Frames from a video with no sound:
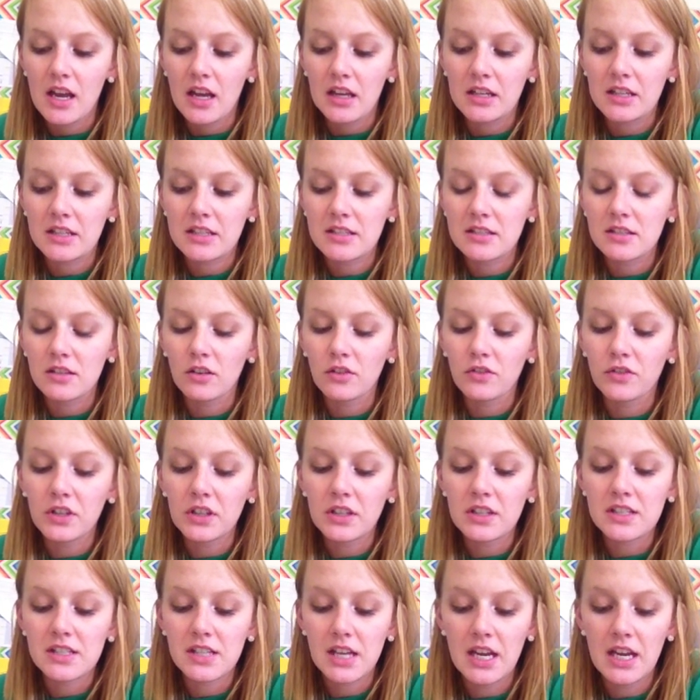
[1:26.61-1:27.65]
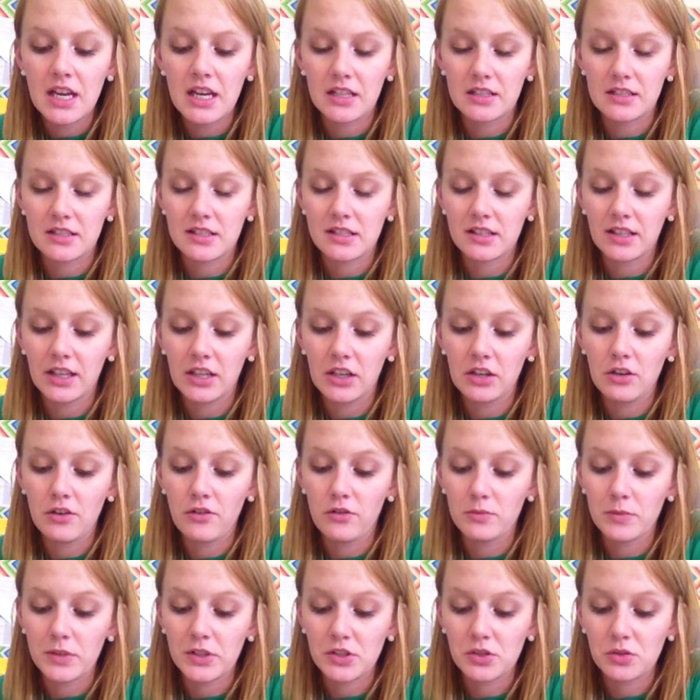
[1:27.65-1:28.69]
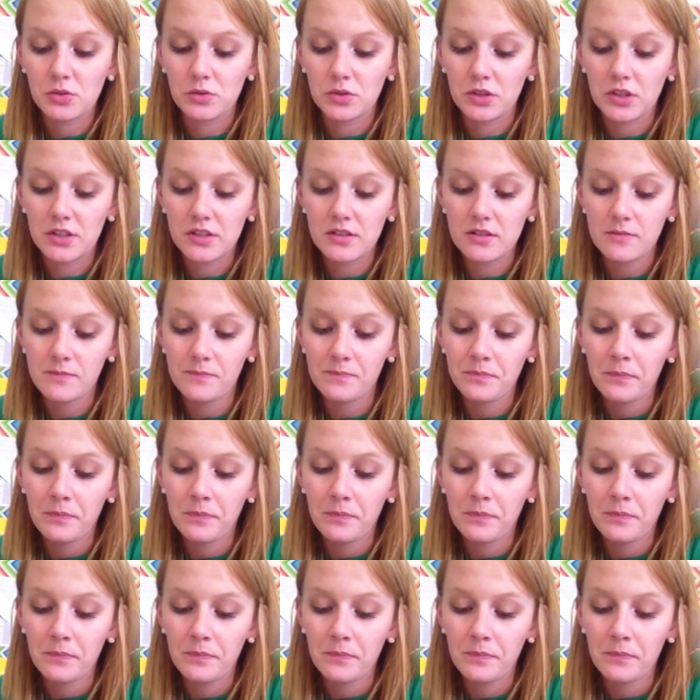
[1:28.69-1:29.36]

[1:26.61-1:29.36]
can still feel his hand sliding over my shoulders.